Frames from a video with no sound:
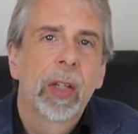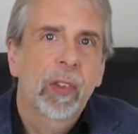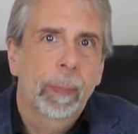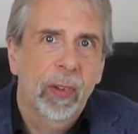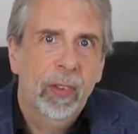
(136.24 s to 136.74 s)

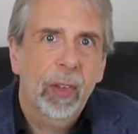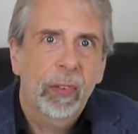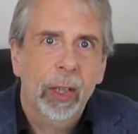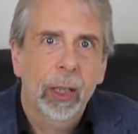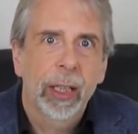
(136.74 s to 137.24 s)

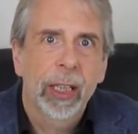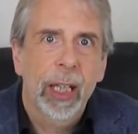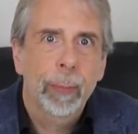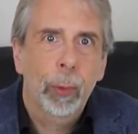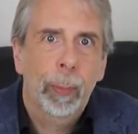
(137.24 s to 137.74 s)

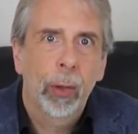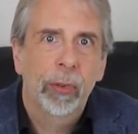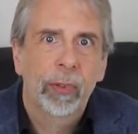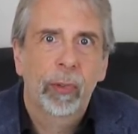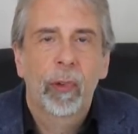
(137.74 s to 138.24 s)
Specifically, it
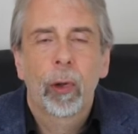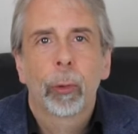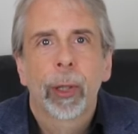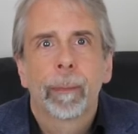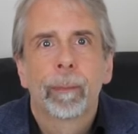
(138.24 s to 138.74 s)
proposes the
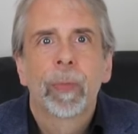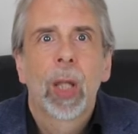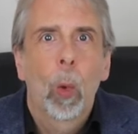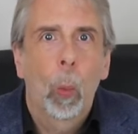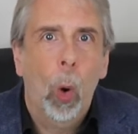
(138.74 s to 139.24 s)
following.
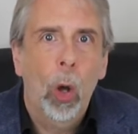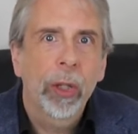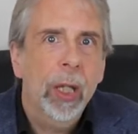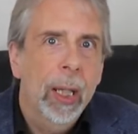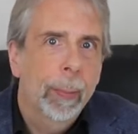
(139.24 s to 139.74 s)

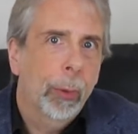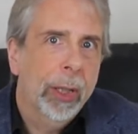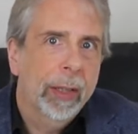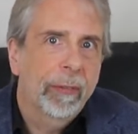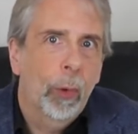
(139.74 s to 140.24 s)
1.
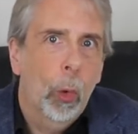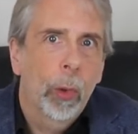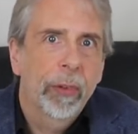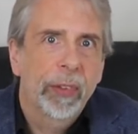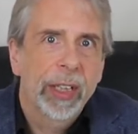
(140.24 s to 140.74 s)
Bringing
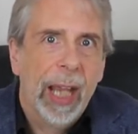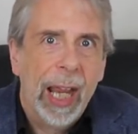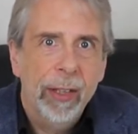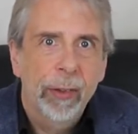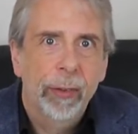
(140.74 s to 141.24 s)
forward the
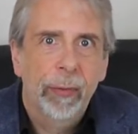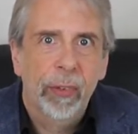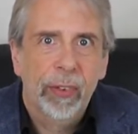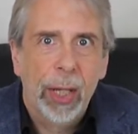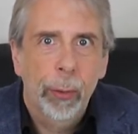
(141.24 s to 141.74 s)
end
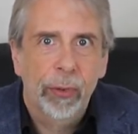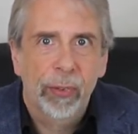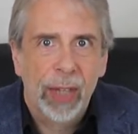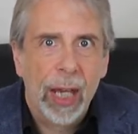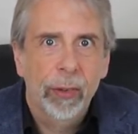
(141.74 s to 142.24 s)
of sales
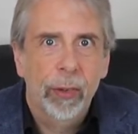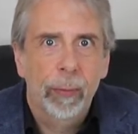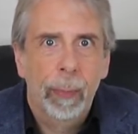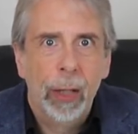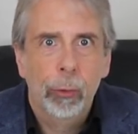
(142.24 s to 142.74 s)
of
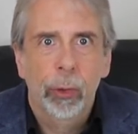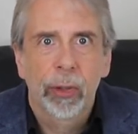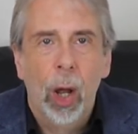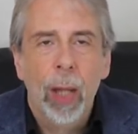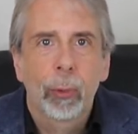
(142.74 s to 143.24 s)
standard petrol
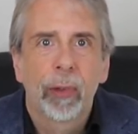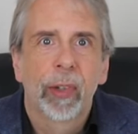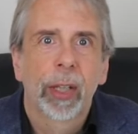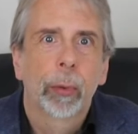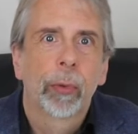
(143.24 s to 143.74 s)
and hybrid
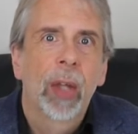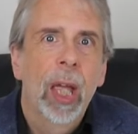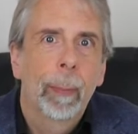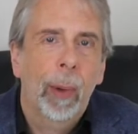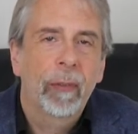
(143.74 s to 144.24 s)
vehicles
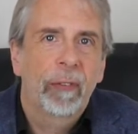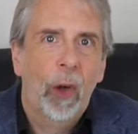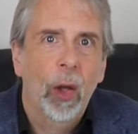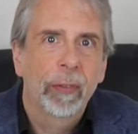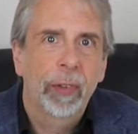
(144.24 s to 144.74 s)
by
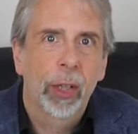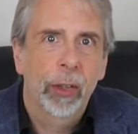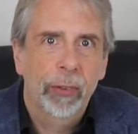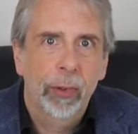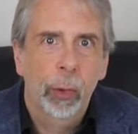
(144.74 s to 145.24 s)
5
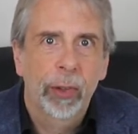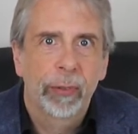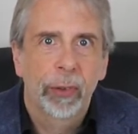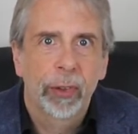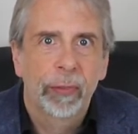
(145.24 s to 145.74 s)
years to
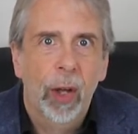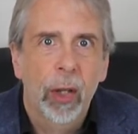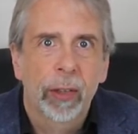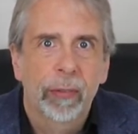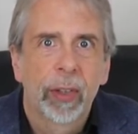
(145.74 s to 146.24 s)

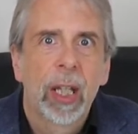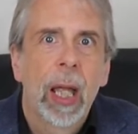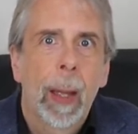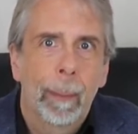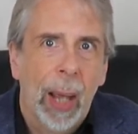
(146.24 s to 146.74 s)
2035.
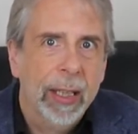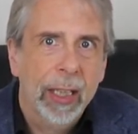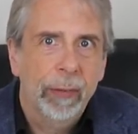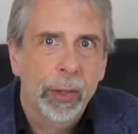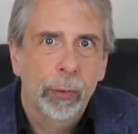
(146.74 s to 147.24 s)

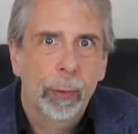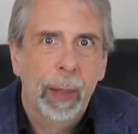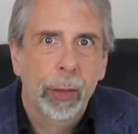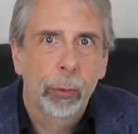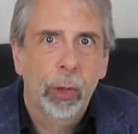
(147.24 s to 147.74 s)
Banning the use of
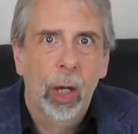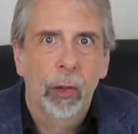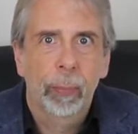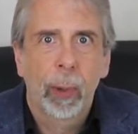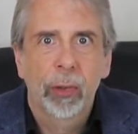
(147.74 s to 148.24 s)
petrol
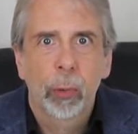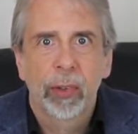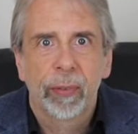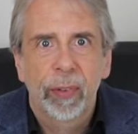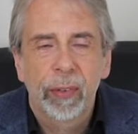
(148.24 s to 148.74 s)
cars by
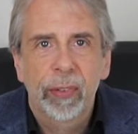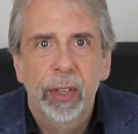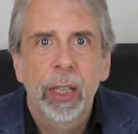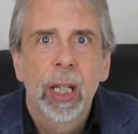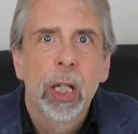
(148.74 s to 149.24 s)

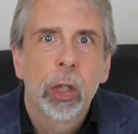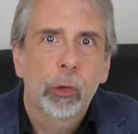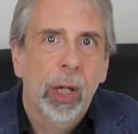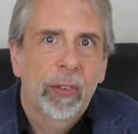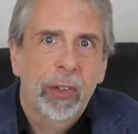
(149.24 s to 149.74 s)
2050.
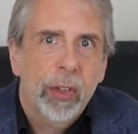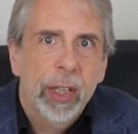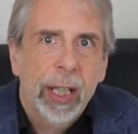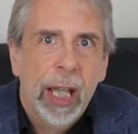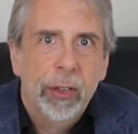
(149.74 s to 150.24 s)

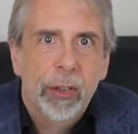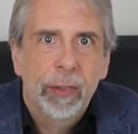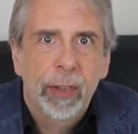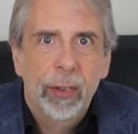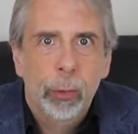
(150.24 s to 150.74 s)
Transitioning
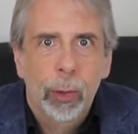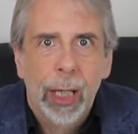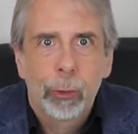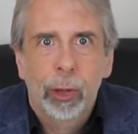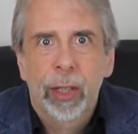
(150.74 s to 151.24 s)
HGVs to
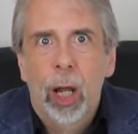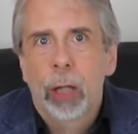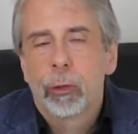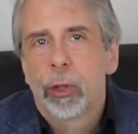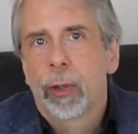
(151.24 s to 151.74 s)
electric and
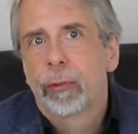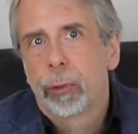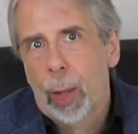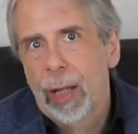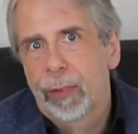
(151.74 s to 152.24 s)
hydrogen
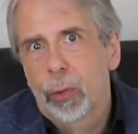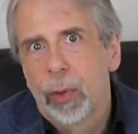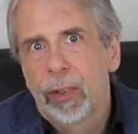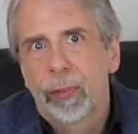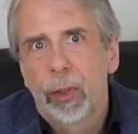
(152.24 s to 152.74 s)
throughout the
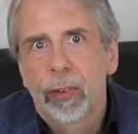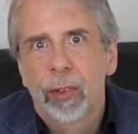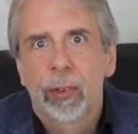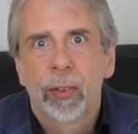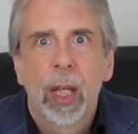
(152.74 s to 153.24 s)

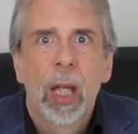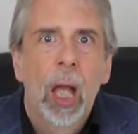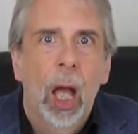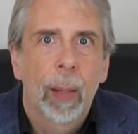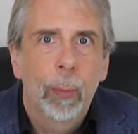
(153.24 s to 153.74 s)
2030s.
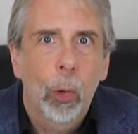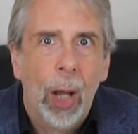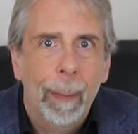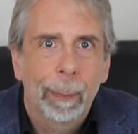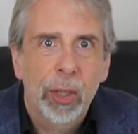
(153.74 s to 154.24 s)
A
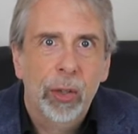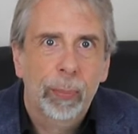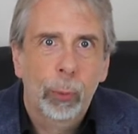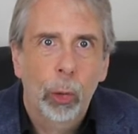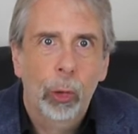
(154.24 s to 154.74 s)
more
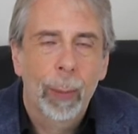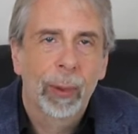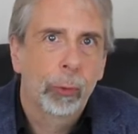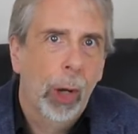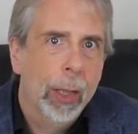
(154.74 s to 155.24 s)
ambitious
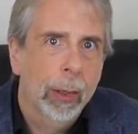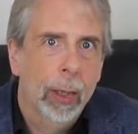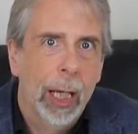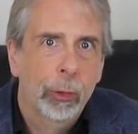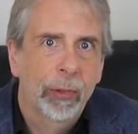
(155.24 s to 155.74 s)
programme of rail
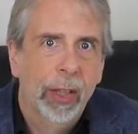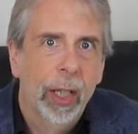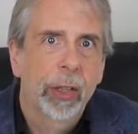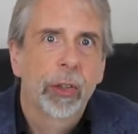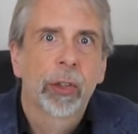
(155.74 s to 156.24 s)

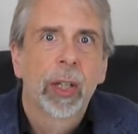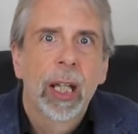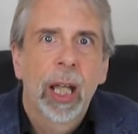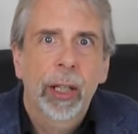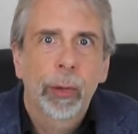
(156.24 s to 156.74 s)
electrification
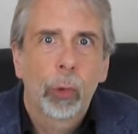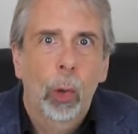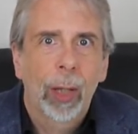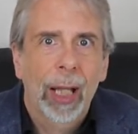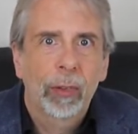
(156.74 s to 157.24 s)
and a
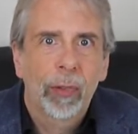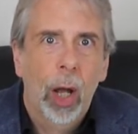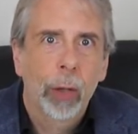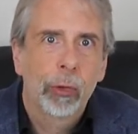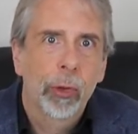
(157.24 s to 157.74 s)
rollout of
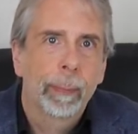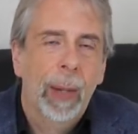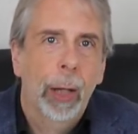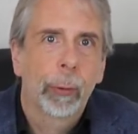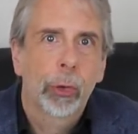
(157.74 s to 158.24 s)

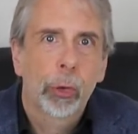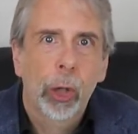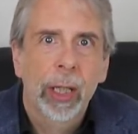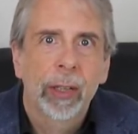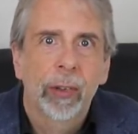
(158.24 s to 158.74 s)
hydrogen-powered
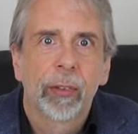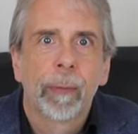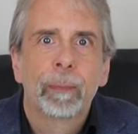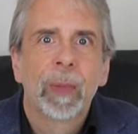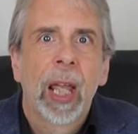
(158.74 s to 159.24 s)

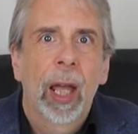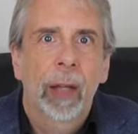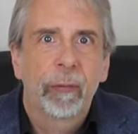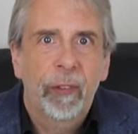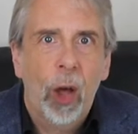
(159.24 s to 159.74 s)
trains.
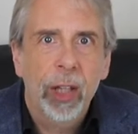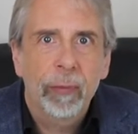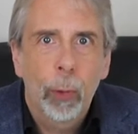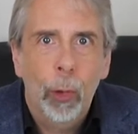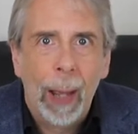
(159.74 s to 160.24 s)
And
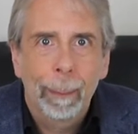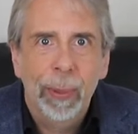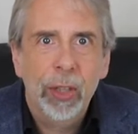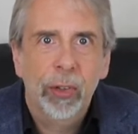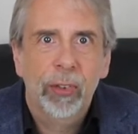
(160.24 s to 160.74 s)
5. More
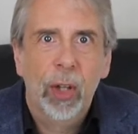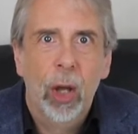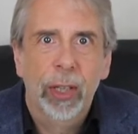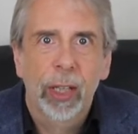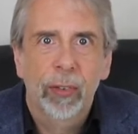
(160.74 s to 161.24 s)
ambitious
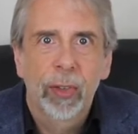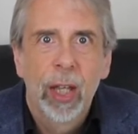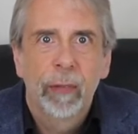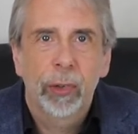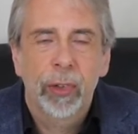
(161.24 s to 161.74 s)
targets
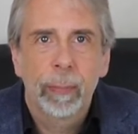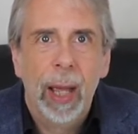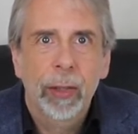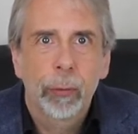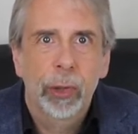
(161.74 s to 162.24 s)
for
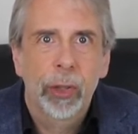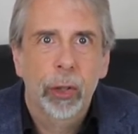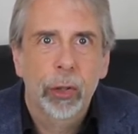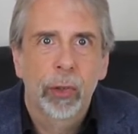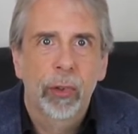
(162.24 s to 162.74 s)
demand
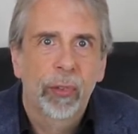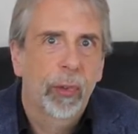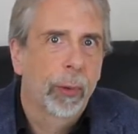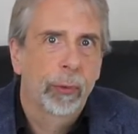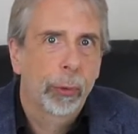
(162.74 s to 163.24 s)
reductions
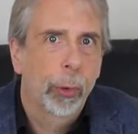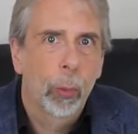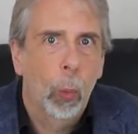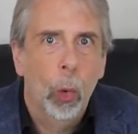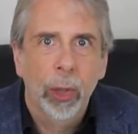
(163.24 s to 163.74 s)
for
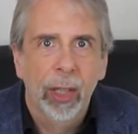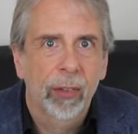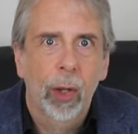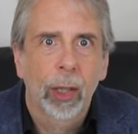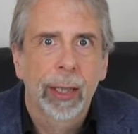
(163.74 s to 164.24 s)
through
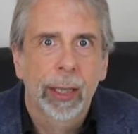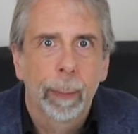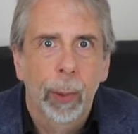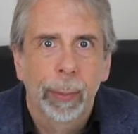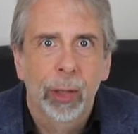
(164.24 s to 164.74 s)
walking, cycling
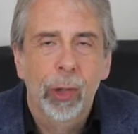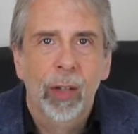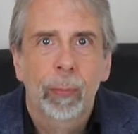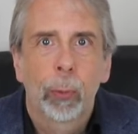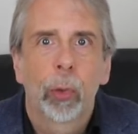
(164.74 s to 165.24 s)
and public
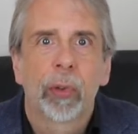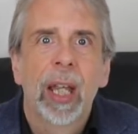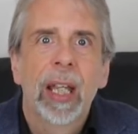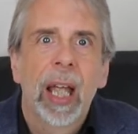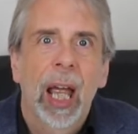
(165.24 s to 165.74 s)
transport,
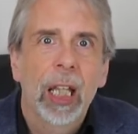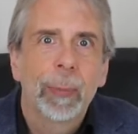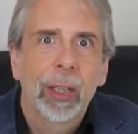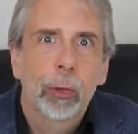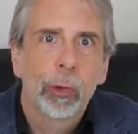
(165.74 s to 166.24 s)

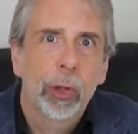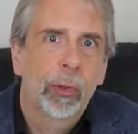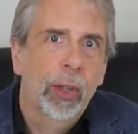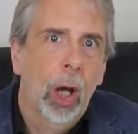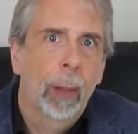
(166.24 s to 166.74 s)
aiming to
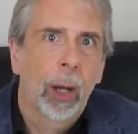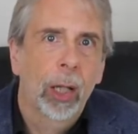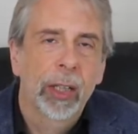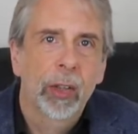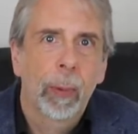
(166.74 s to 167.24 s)
reduce car
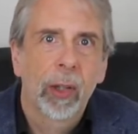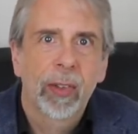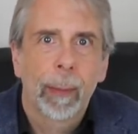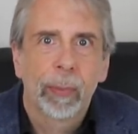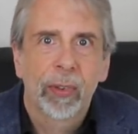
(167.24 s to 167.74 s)
mileage by
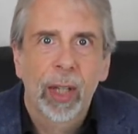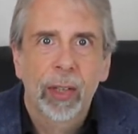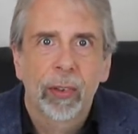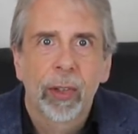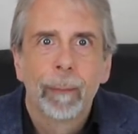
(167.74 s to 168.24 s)

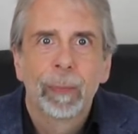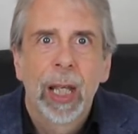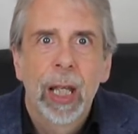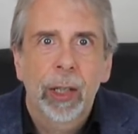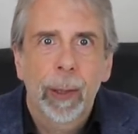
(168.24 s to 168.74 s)
10%.
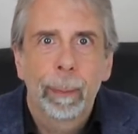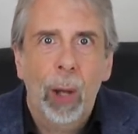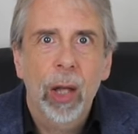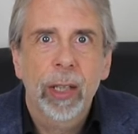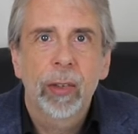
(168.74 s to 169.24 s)

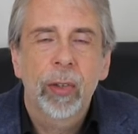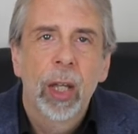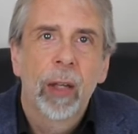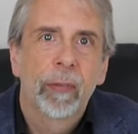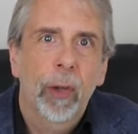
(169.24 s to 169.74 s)
Combined,
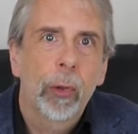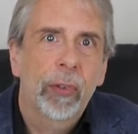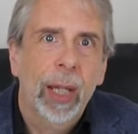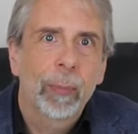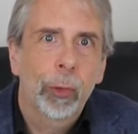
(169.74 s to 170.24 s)

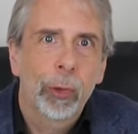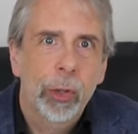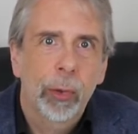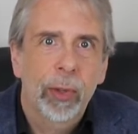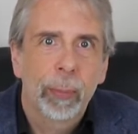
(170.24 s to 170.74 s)
those aim to
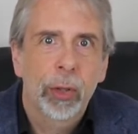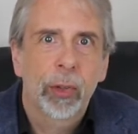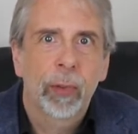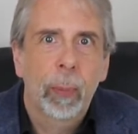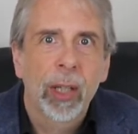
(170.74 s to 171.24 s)
reduce
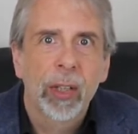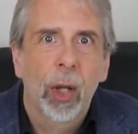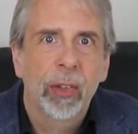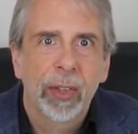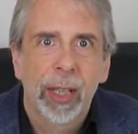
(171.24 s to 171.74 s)
emissions by
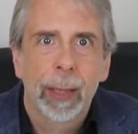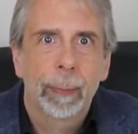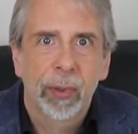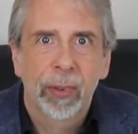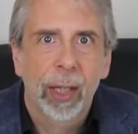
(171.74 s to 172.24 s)

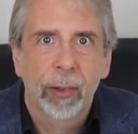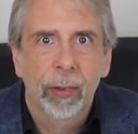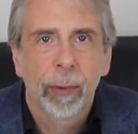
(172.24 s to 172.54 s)
98%.